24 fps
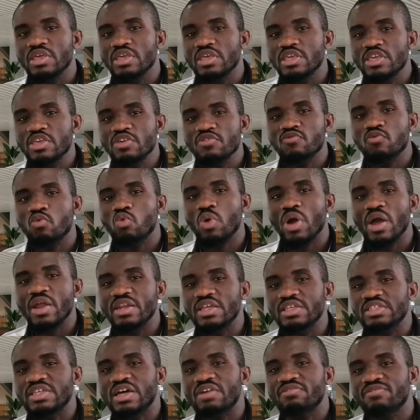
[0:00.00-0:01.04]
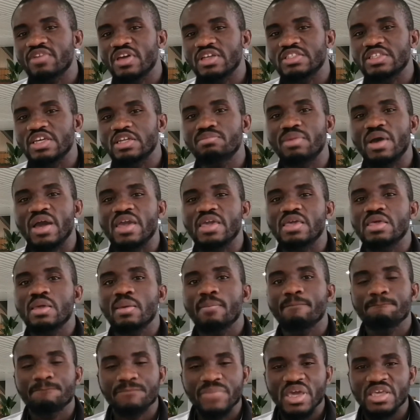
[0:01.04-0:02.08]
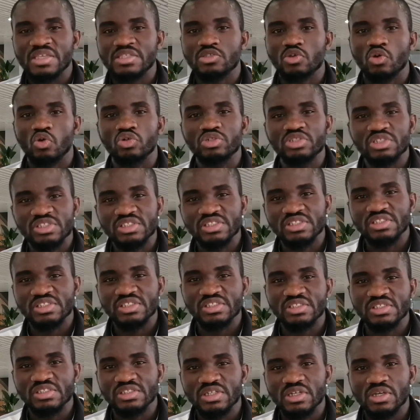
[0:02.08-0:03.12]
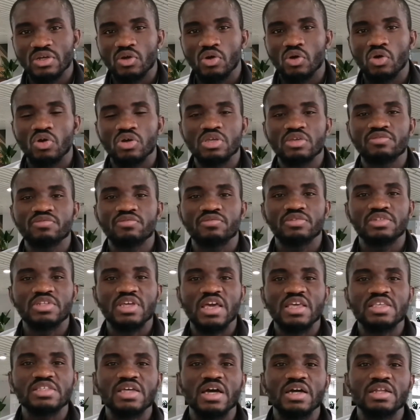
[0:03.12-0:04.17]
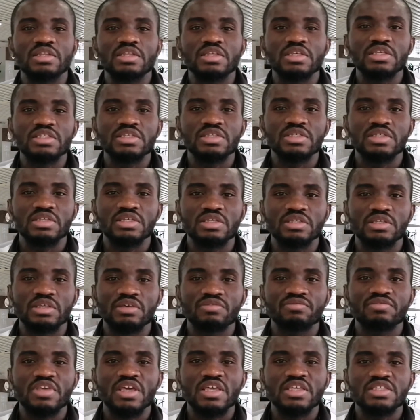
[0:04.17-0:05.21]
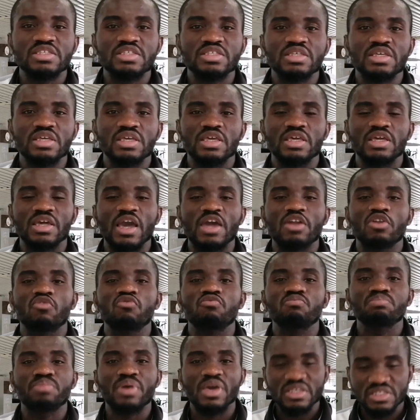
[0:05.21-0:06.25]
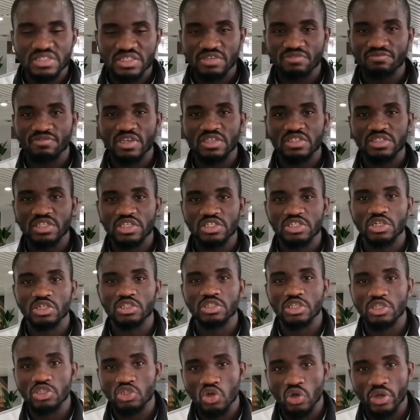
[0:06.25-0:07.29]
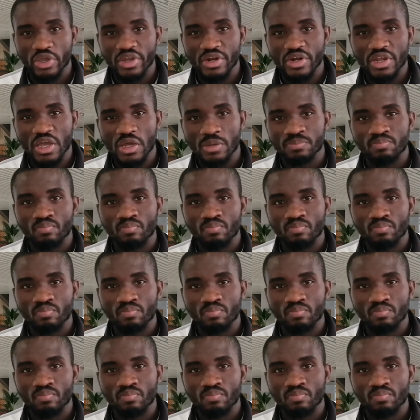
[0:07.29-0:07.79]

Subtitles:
if one is affected by pests or diseases, or if there is a kind of pest infestation in your area,